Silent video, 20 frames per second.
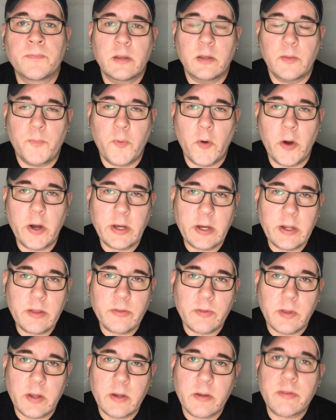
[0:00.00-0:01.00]
The point is
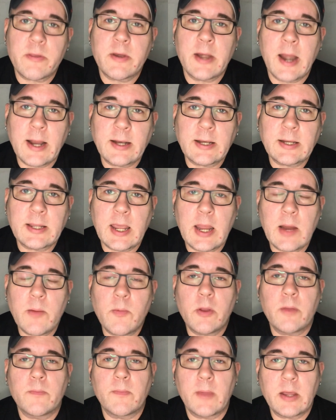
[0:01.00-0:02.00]
that it's not the
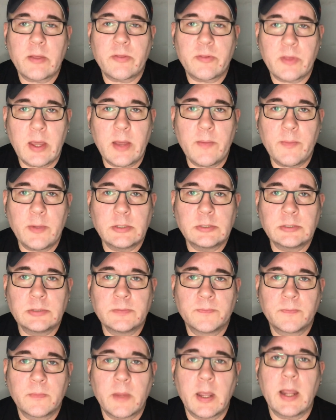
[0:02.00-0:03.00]
camera that makes the image,
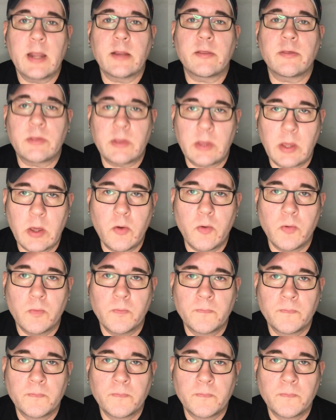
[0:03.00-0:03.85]
it's you.